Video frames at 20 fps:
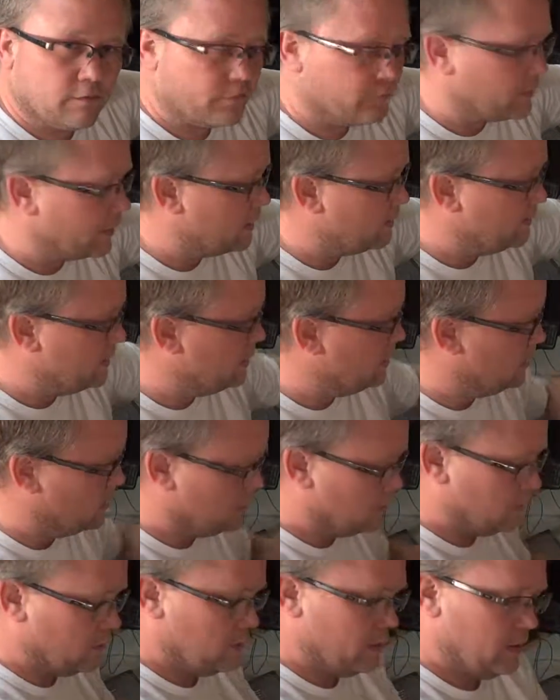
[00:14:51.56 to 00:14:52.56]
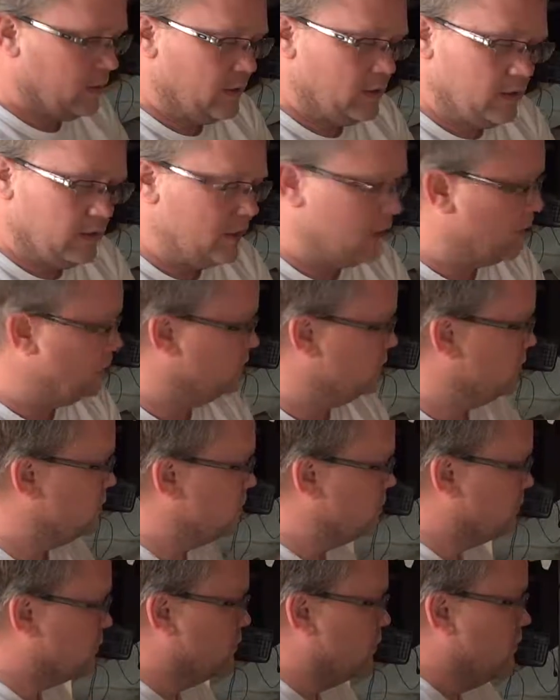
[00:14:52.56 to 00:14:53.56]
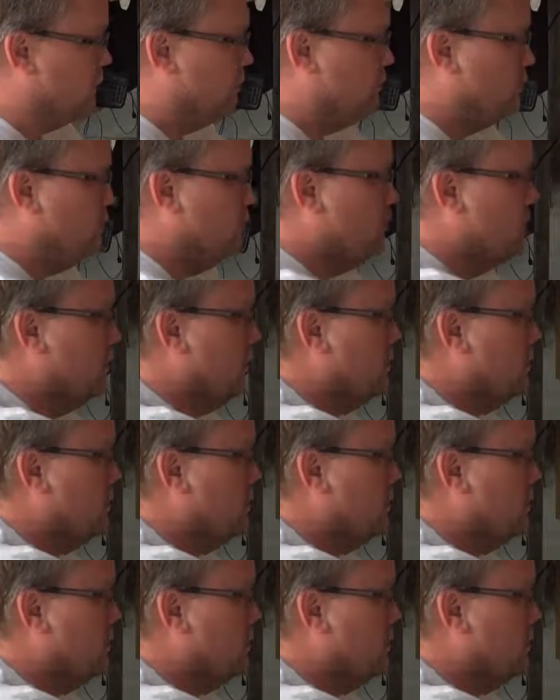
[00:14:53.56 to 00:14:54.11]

frame here, and then screw